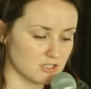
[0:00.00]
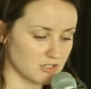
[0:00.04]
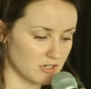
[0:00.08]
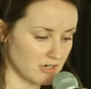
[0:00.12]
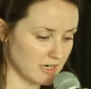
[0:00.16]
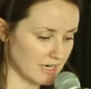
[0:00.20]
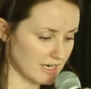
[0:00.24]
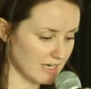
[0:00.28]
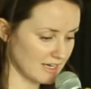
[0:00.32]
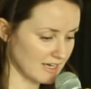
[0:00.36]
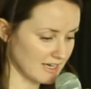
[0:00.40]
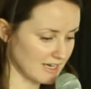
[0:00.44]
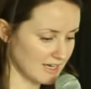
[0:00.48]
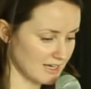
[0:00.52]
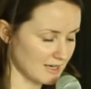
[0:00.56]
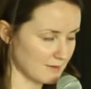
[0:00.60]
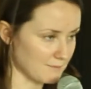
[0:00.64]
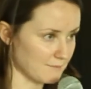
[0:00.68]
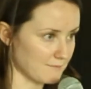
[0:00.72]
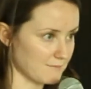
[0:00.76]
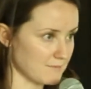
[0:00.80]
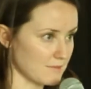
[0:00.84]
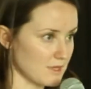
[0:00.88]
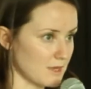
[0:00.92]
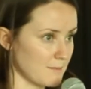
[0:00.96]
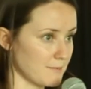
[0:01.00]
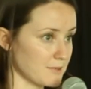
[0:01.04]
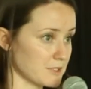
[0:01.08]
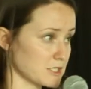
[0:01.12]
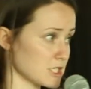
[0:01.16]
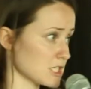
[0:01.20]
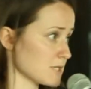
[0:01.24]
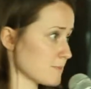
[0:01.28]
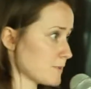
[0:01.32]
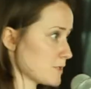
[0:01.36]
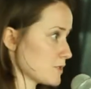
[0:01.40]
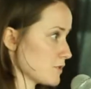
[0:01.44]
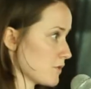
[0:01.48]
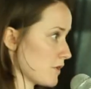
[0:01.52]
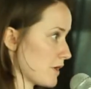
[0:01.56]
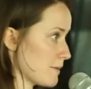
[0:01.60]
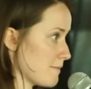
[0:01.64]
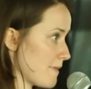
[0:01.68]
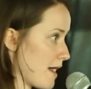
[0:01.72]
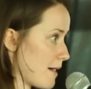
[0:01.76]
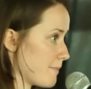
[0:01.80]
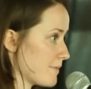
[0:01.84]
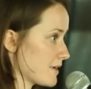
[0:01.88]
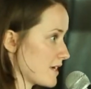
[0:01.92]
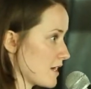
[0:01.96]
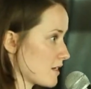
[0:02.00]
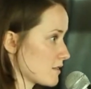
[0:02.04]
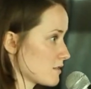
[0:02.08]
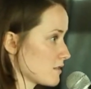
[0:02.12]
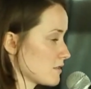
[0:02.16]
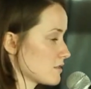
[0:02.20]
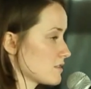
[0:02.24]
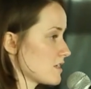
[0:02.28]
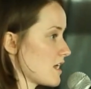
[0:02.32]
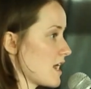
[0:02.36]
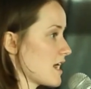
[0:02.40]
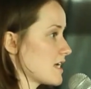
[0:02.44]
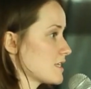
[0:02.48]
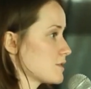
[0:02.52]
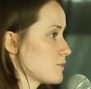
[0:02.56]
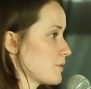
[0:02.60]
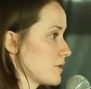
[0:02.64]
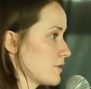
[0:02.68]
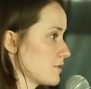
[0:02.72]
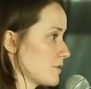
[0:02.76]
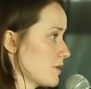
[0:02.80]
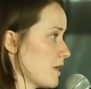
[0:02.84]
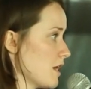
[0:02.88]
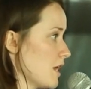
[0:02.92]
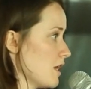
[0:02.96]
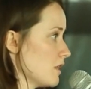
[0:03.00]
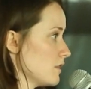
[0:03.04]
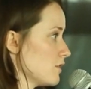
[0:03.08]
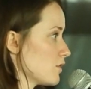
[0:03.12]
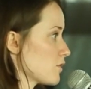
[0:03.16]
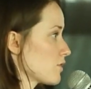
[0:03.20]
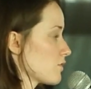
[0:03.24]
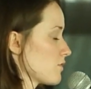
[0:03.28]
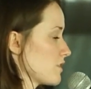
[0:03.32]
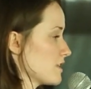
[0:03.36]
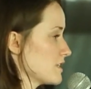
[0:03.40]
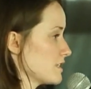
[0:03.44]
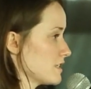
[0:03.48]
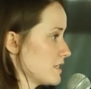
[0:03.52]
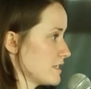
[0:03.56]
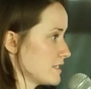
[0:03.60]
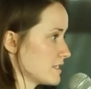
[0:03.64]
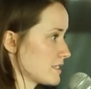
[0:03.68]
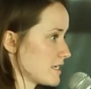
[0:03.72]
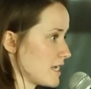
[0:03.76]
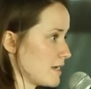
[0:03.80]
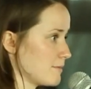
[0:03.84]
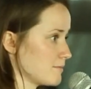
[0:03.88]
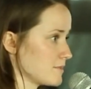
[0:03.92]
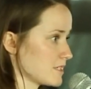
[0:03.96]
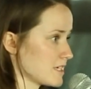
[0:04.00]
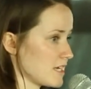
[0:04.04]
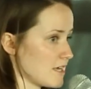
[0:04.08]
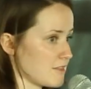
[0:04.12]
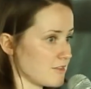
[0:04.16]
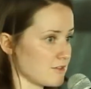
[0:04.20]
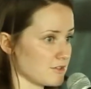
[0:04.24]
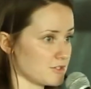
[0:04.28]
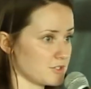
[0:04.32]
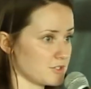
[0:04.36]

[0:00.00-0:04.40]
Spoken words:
during a participatory mapping exercise where local residents came together